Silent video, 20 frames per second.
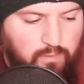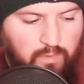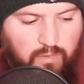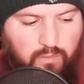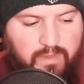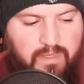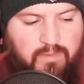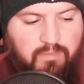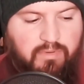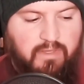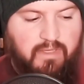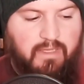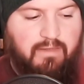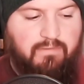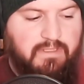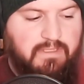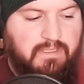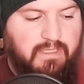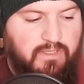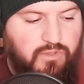what we
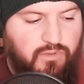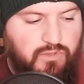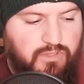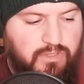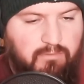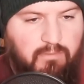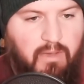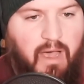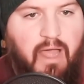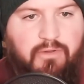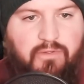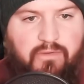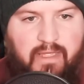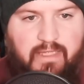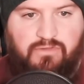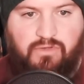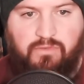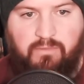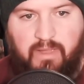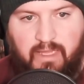believe is that you should model
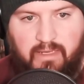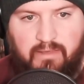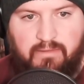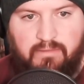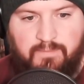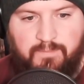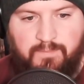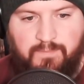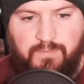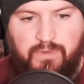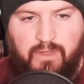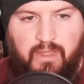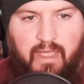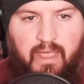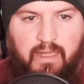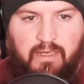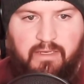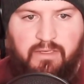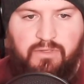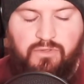that domain,
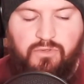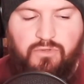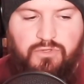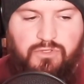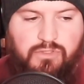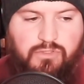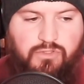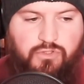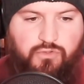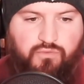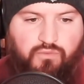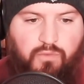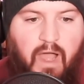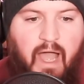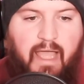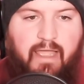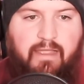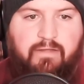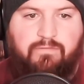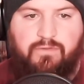and you should
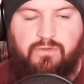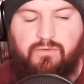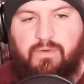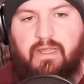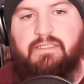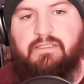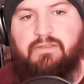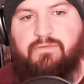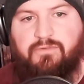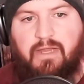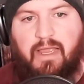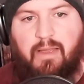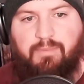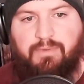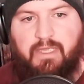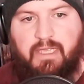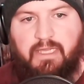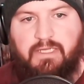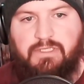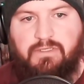derive the rest of your
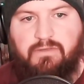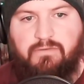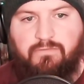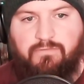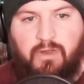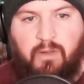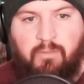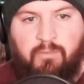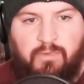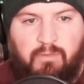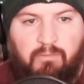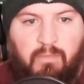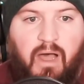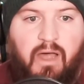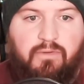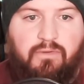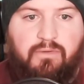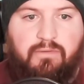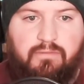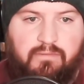application from the
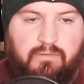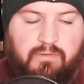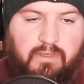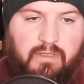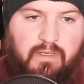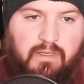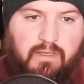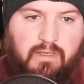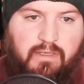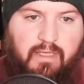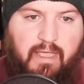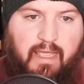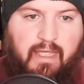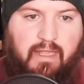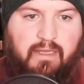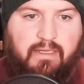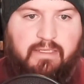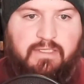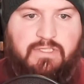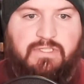model.
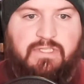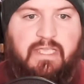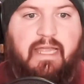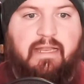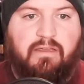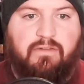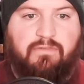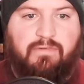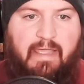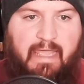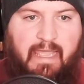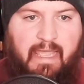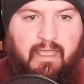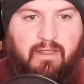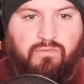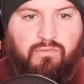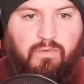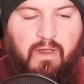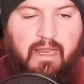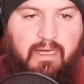And instead of
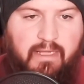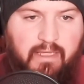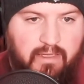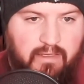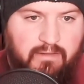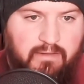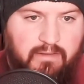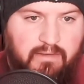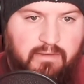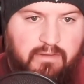handwriting